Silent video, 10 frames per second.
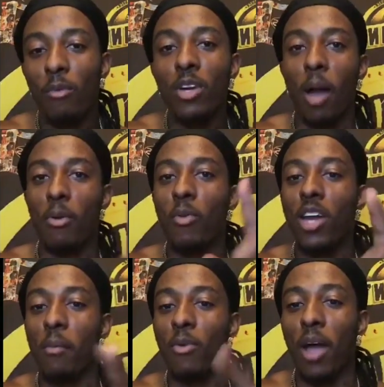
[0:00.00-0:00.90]
We coming, we
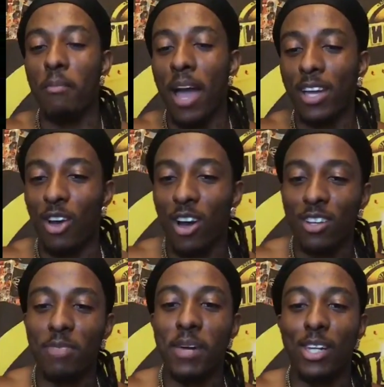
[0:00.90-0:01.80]
coming right back, y'all.
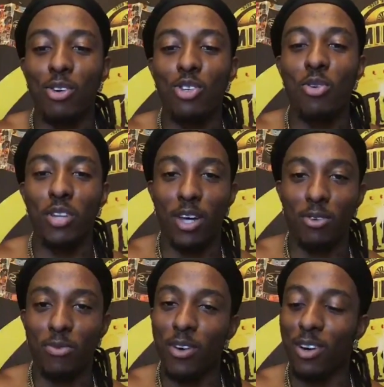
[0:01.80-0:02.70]
This is my little Dooney
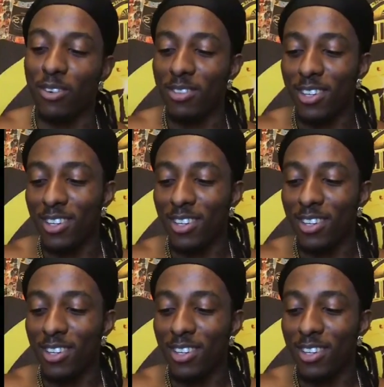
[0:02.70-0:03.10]
on the phone.